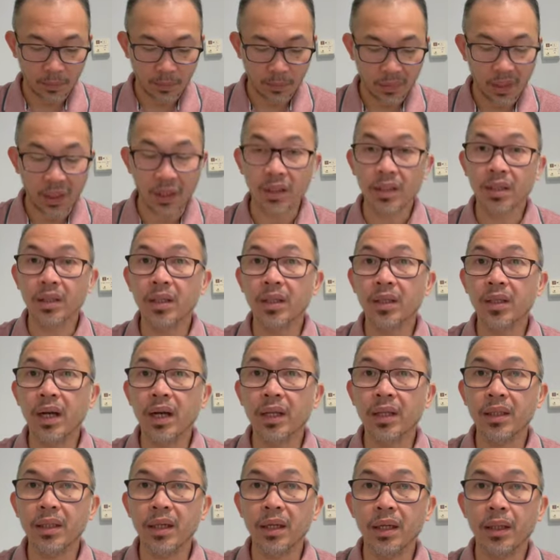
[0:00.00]
It's the
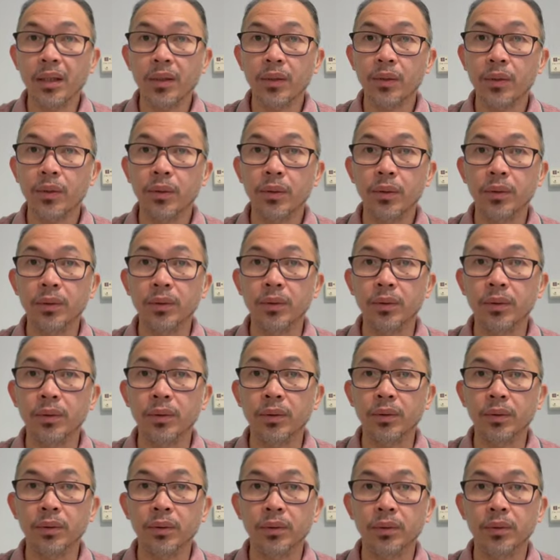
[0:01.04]
right thing to do.
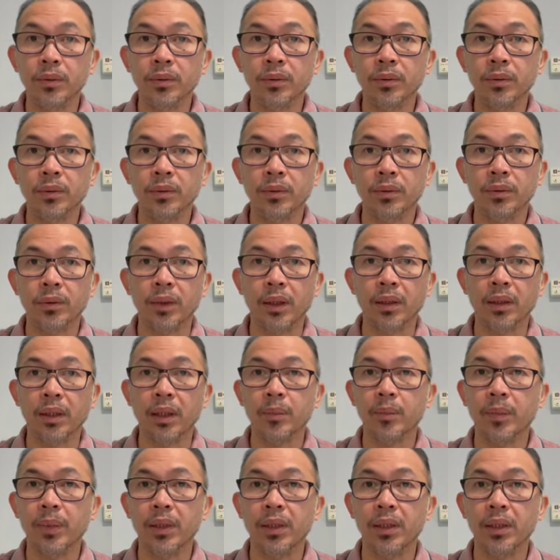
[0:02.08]
That
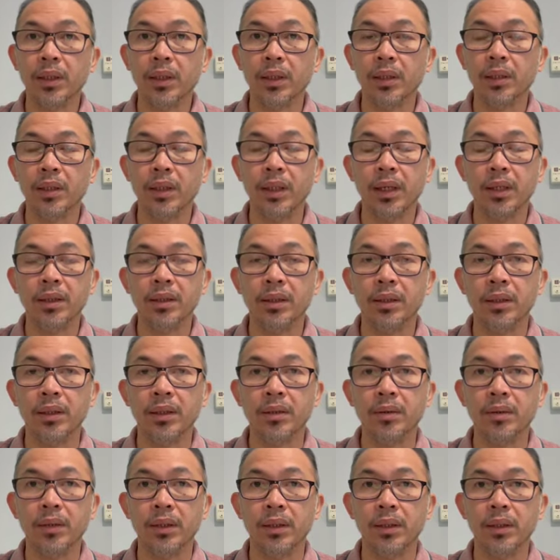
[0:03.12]
can be the answer as
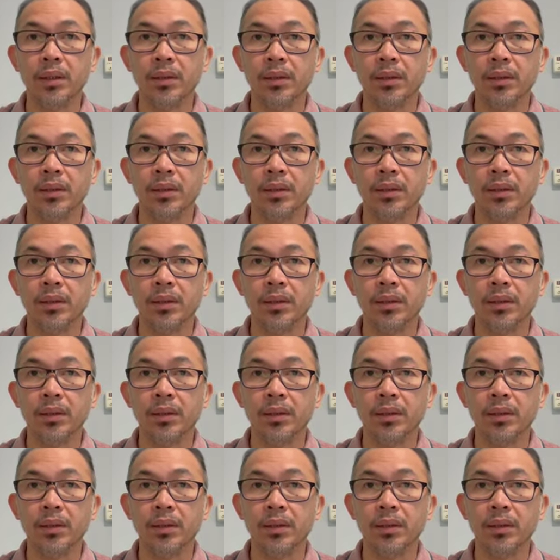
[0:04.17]
well.